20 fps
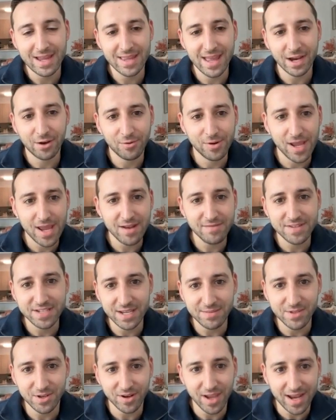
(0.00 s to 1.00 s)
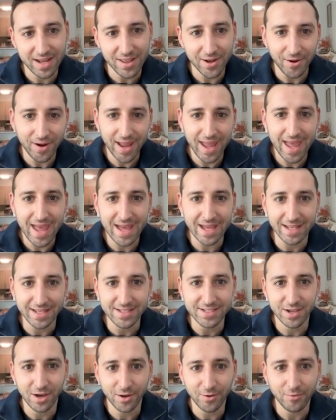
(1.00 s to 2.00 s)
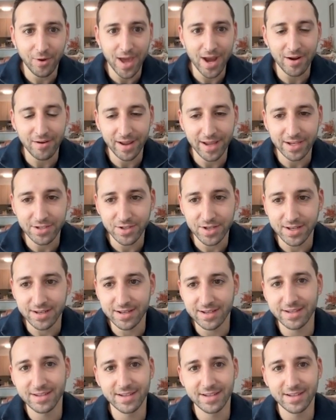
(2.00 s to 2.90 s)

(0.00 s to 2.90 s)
that creative teams are getting their hands on Writer Agent.